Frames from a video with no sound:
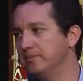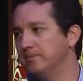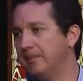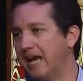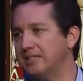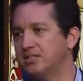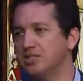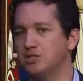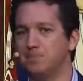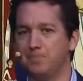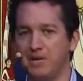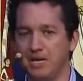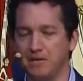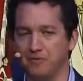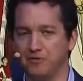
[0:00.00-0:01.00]
That's his
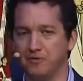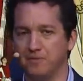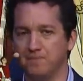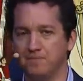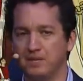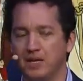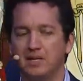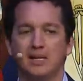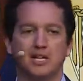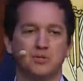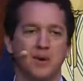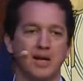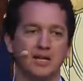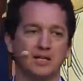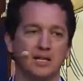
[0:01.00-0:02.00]
beef. That's
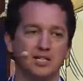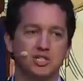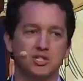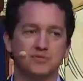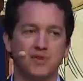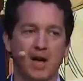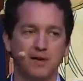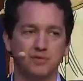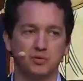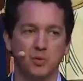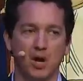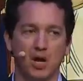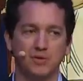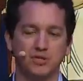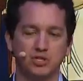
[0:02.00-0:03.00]
why in Galatians
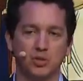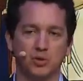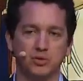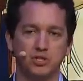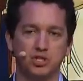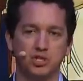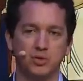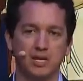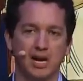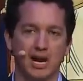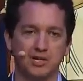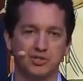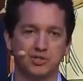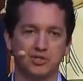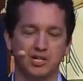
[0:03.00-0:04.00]
5:12 he told the
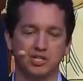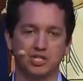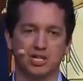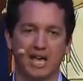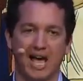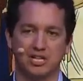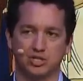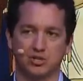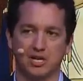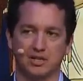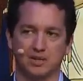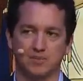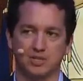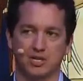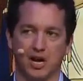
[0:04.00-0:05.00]
Judaizers they should castrate
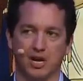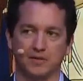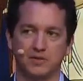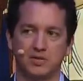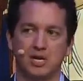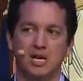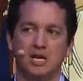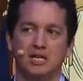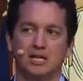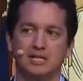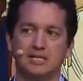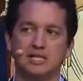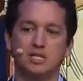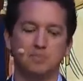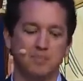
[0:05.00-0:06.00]
themselves.
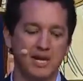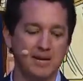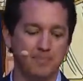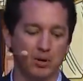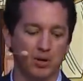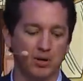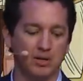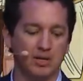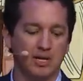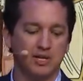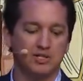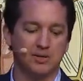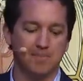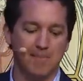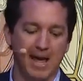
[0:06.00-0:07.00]
Because these people
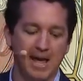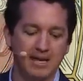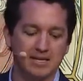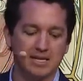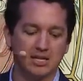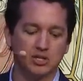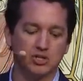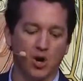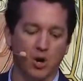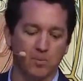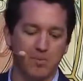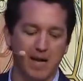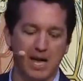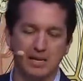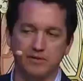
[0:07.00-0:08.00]
demanding adult
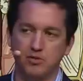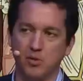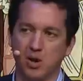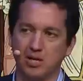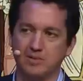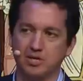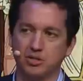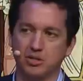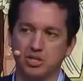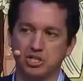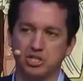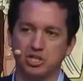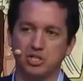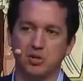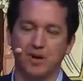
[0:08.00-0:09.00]
men if you want to be
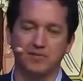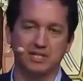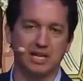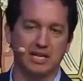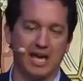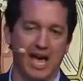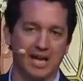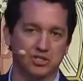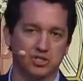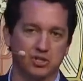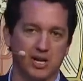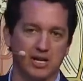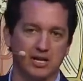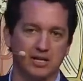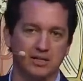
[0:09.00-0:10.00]
Christian, you have to get
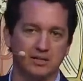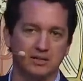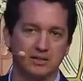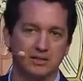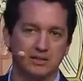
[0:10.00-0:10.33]
castrated.